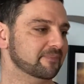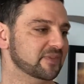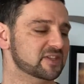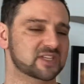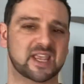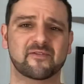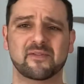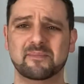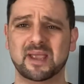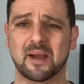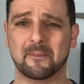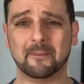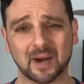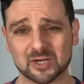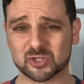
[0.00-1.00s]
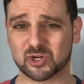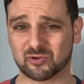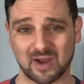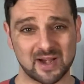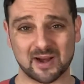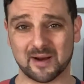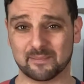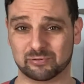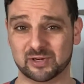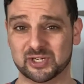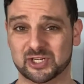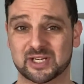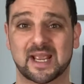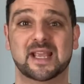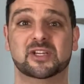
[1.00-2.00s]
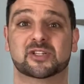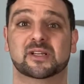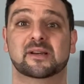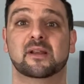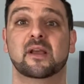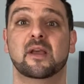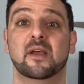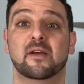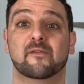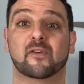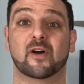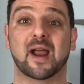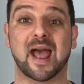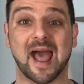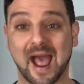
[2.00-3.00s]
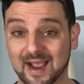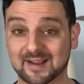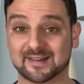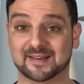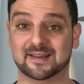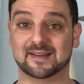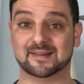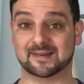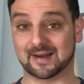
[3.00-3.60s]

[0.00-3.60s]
it's given me a much greater appreciation for axes,